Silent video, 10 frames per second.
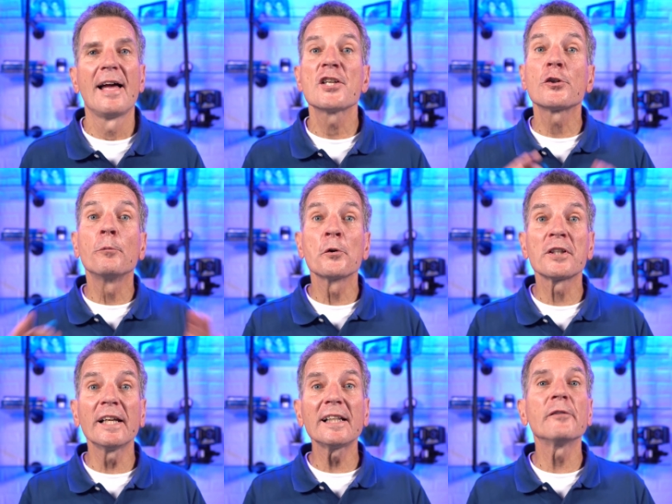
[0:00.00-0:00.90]
So the most
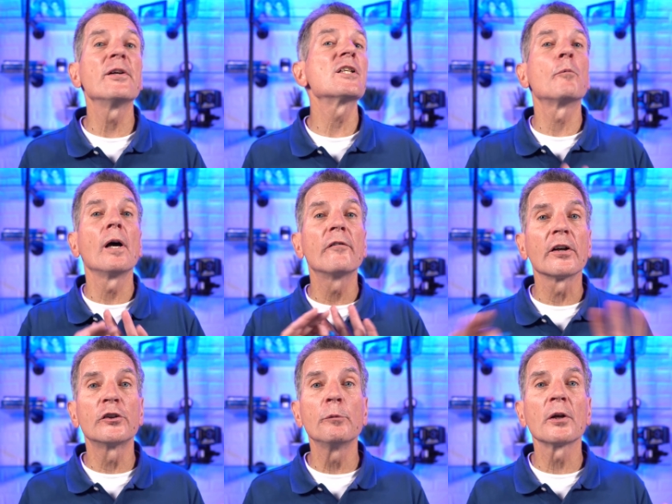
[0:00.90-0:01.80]
likely reason why you've
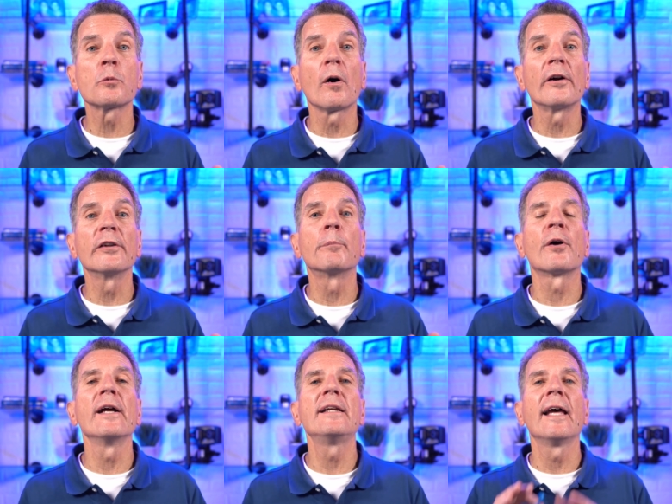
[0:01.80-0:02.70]
got too much water in the
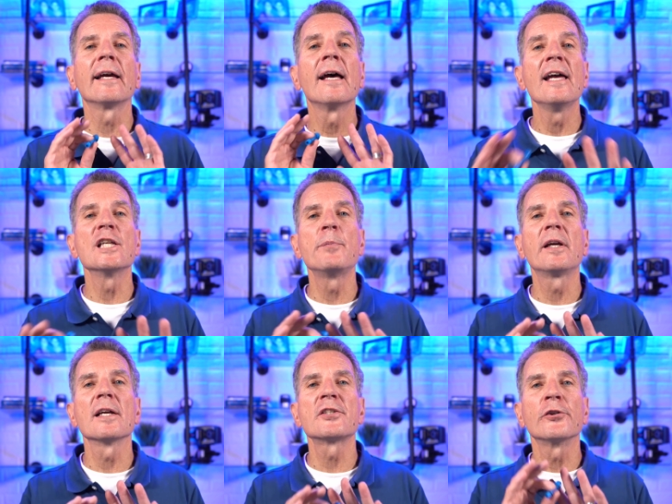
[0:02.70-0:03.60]
brine tank is
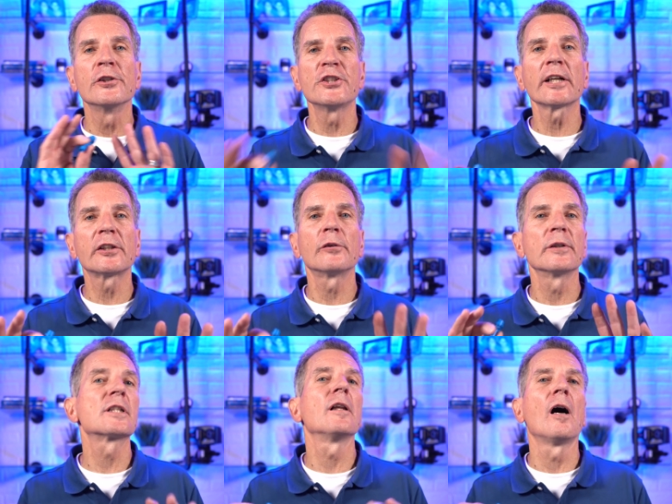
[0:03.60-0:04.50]
because your injector
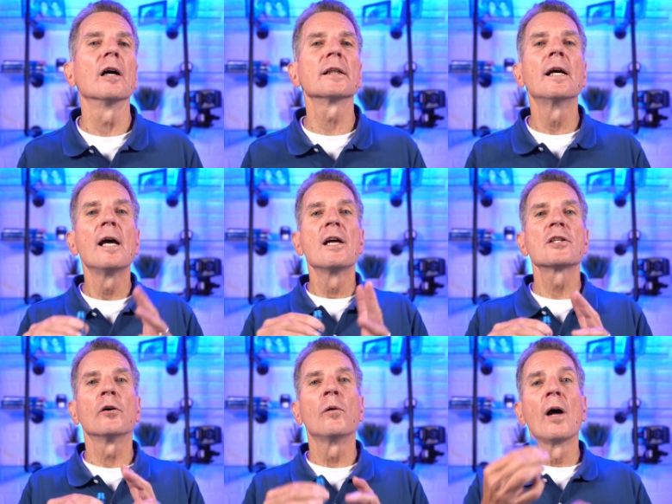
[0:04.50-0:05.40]
is clogged.
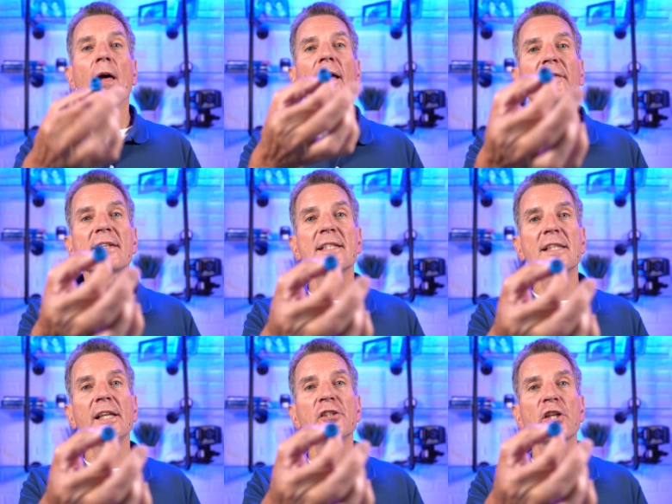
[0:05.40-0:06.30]
So this is
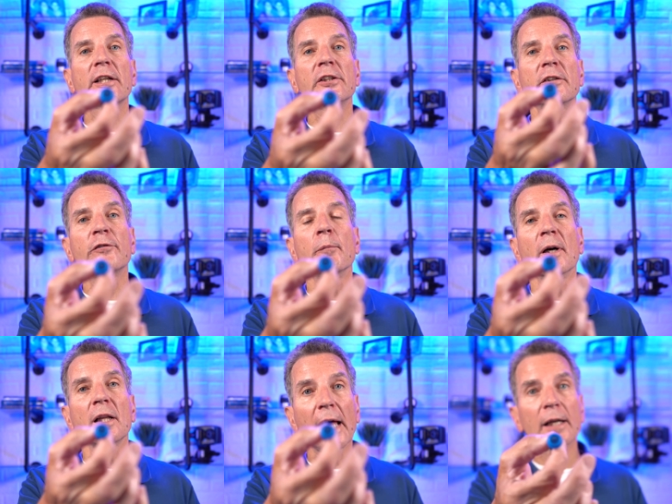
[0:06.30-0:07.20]
the injector from
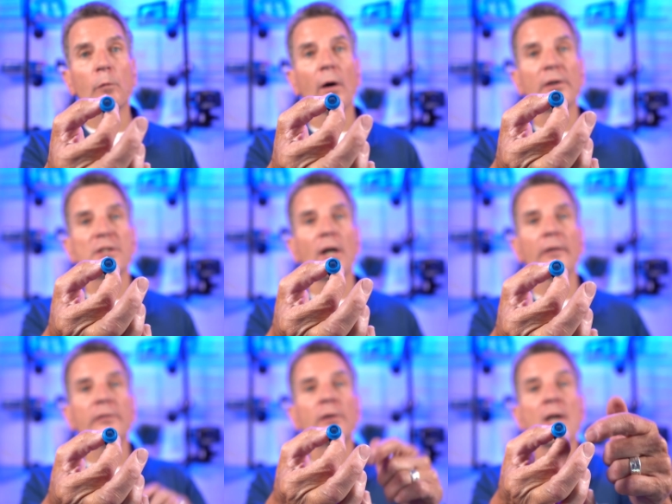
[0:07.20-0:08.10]
a Clack water
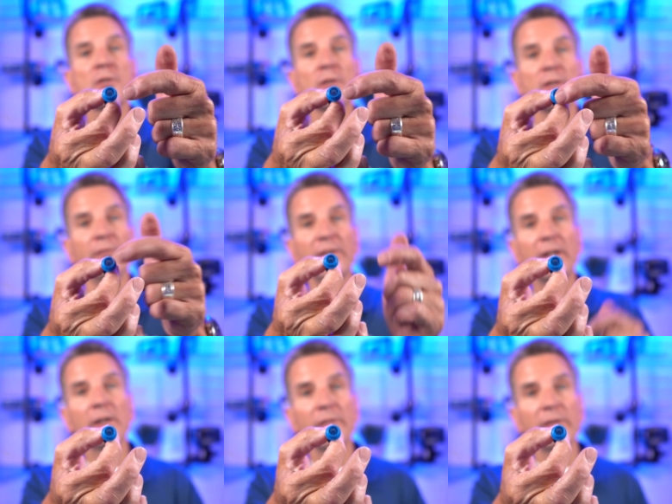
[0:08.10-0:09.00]
softener. So there's a
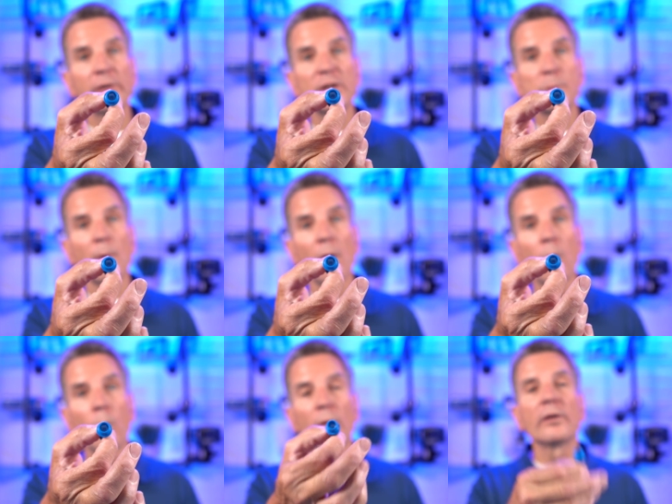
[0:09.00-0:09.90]
very, very small
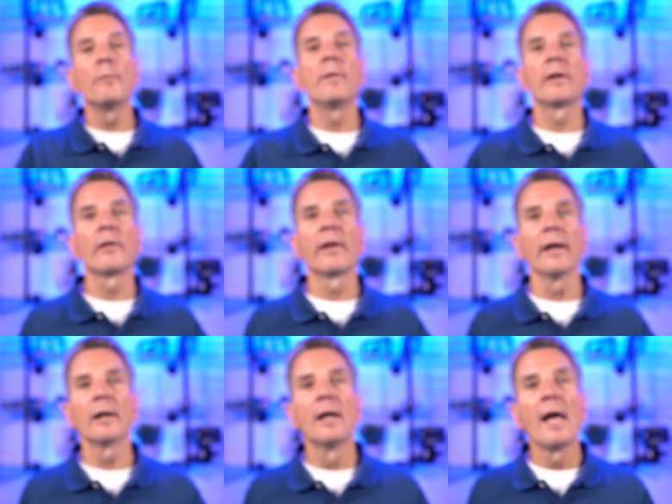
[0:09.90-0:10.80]
hole in the middle
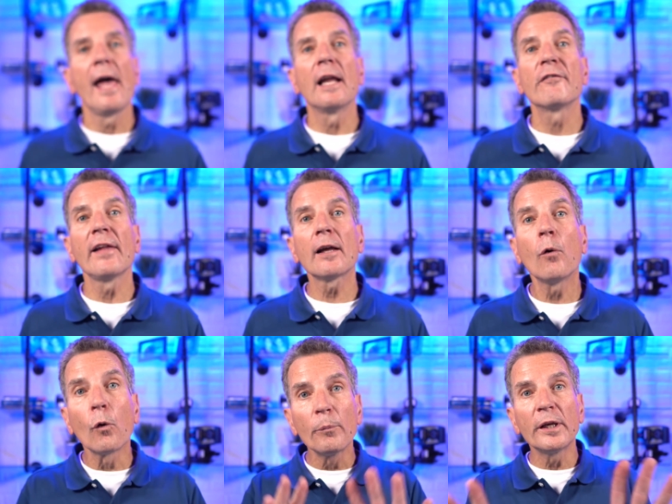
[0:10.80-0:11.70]
there. And if that
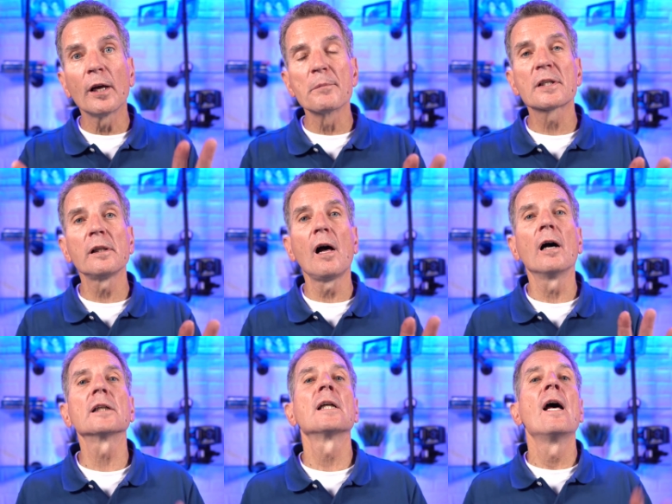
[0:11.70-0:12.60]
hole becomes
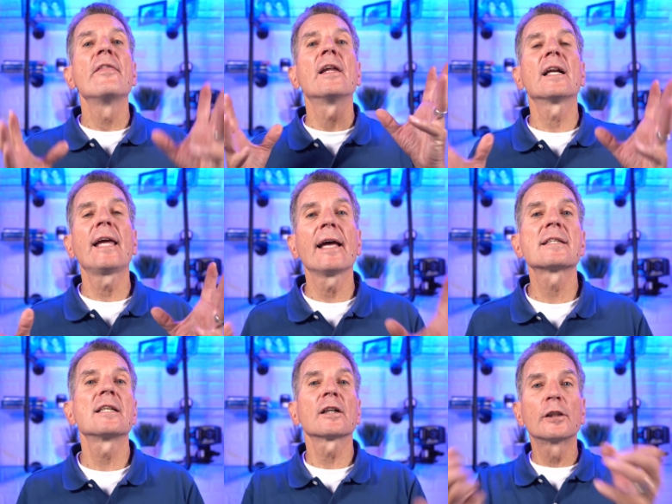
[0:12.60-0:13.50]
clogged, then it
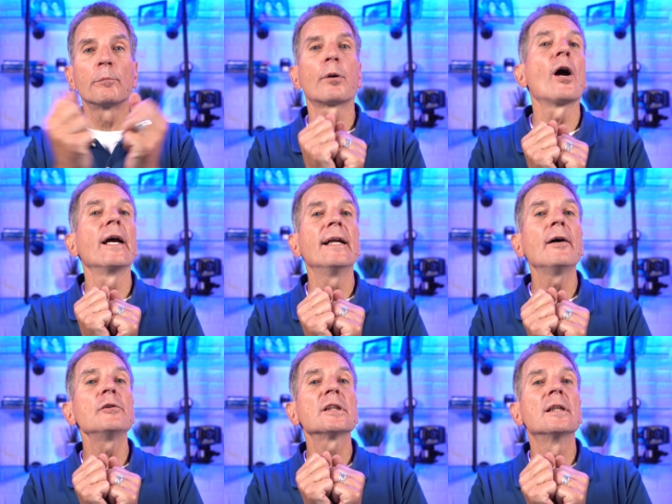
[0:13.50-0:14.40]
can't suck the brine
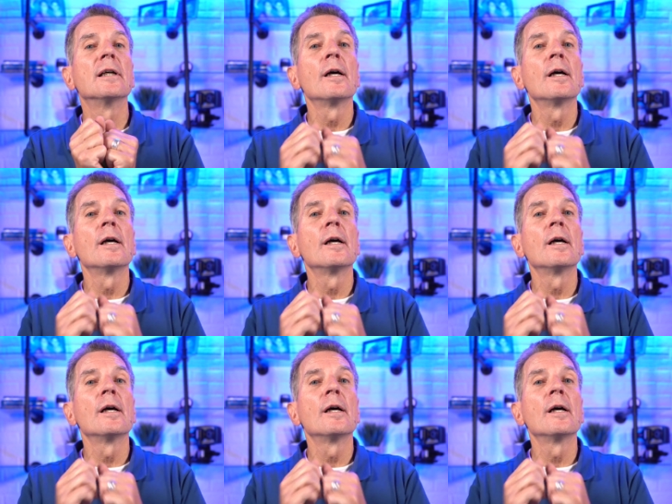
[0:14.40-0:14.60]
out,